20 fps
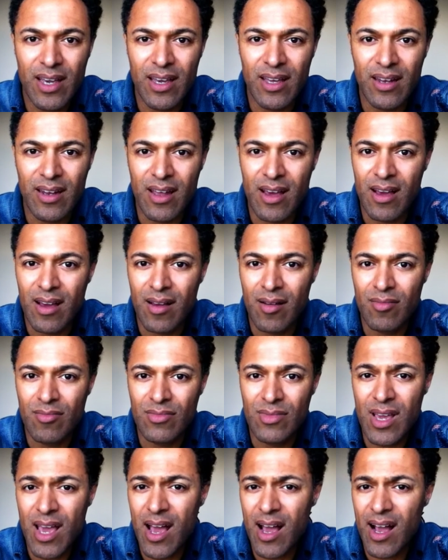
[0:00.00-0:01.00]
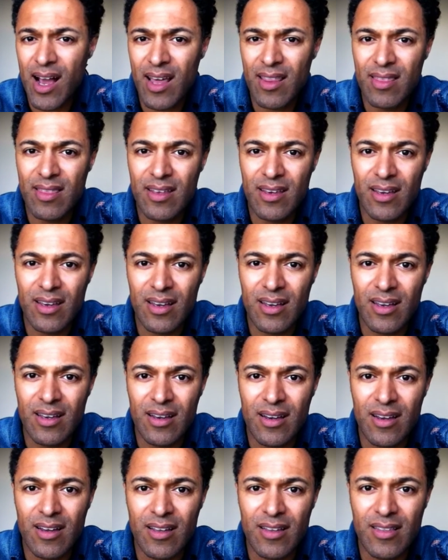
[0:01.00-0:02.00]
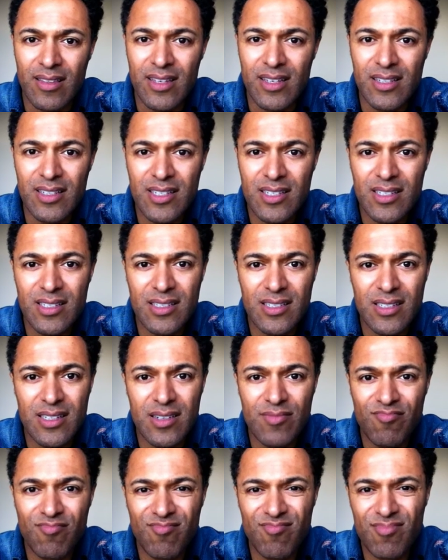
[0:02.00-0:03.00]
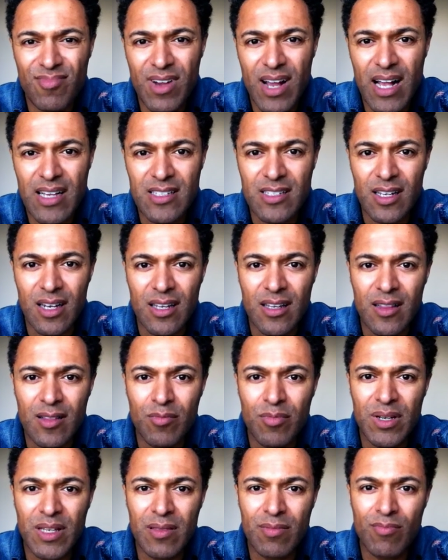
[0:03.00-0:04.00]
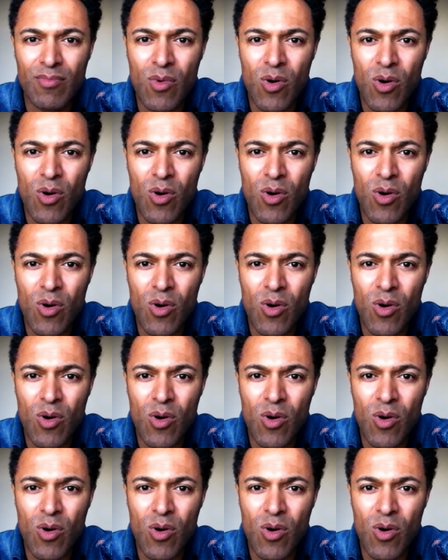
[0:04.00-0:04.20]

And I think this has a little bit